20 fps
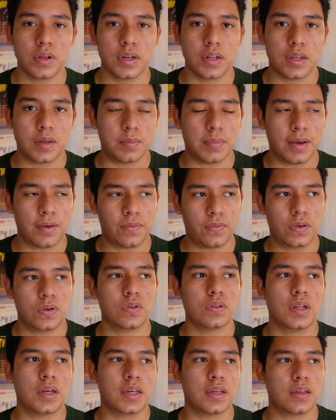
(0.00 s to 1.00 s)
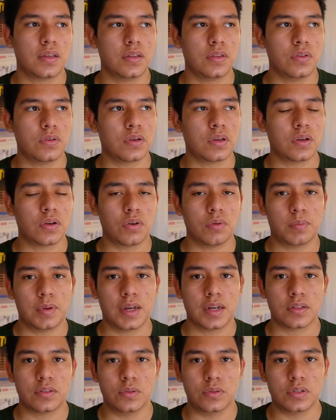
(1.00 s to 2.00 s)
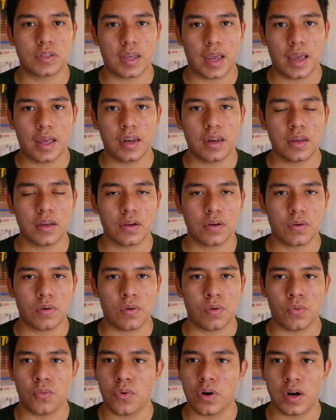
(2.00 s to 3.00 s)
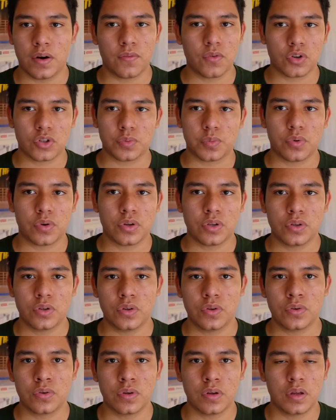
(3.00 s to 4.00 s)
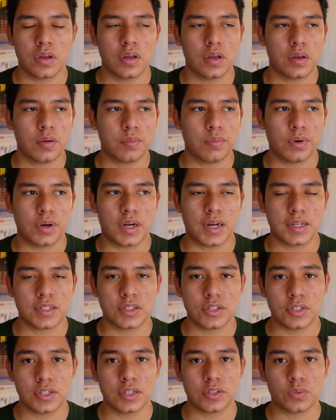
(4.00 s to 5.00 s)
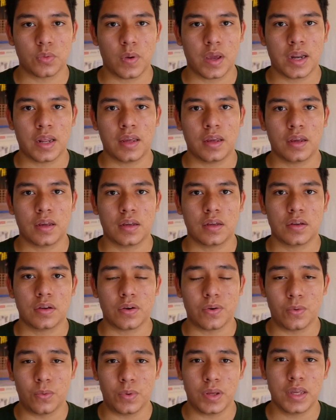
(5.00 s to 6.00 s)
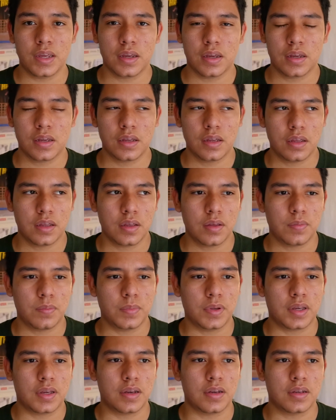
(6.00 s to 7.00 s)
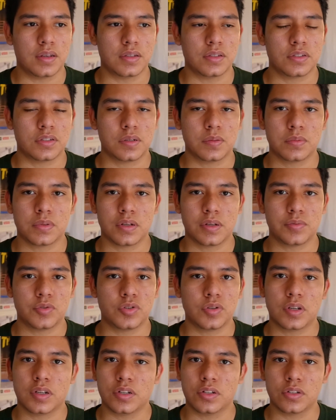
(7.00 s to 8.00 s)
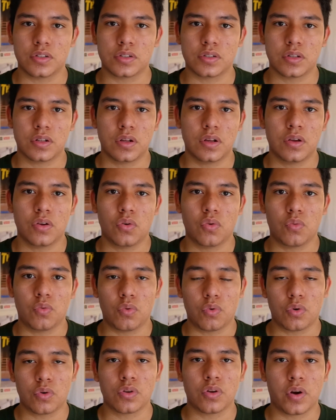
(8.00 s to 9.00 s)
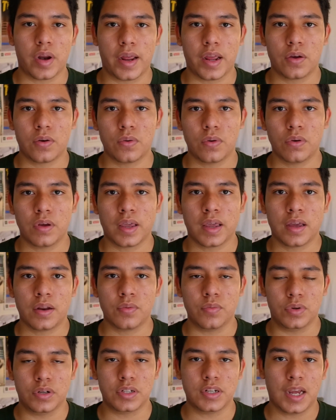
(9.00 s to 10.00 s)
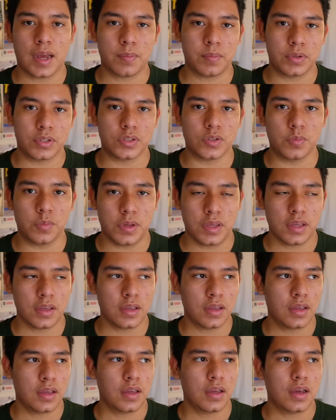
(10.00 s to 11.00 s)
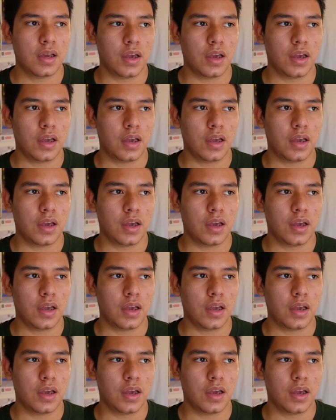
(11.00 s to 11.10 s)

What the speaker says: it might feel like you can go back to skating or whatever sport you do, but I suggest waiting a week because sometimes you can just roll your ankle again, which happened to me. I